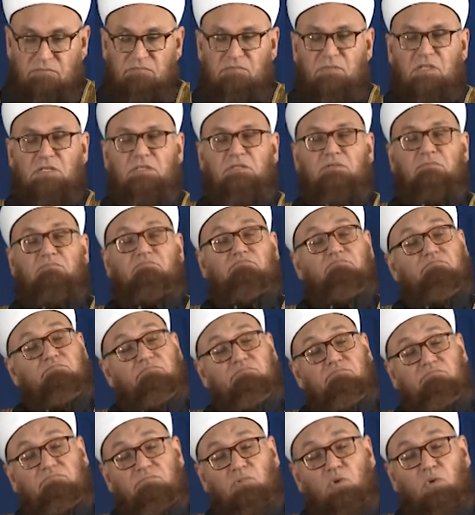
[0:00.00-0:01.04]

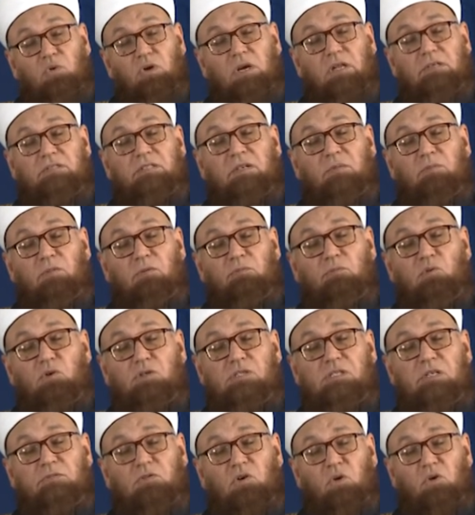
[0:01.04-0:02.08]

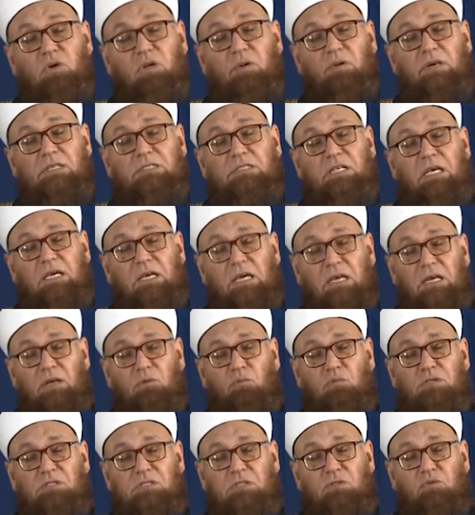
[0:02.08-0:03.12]
most of the ulama are saying it
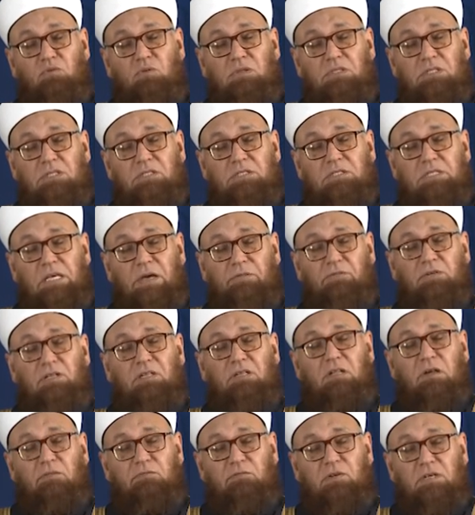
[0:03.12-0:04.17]
was the
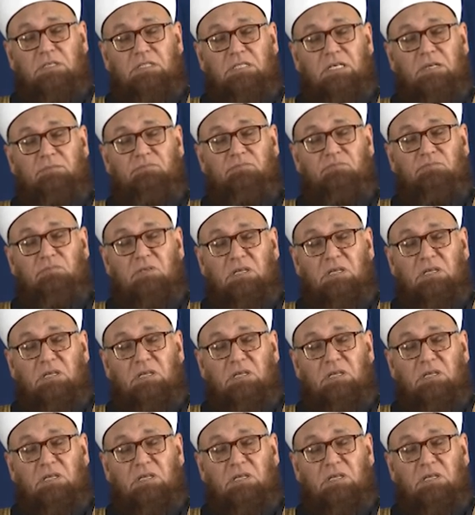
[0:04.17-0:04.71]
27th of Rajab,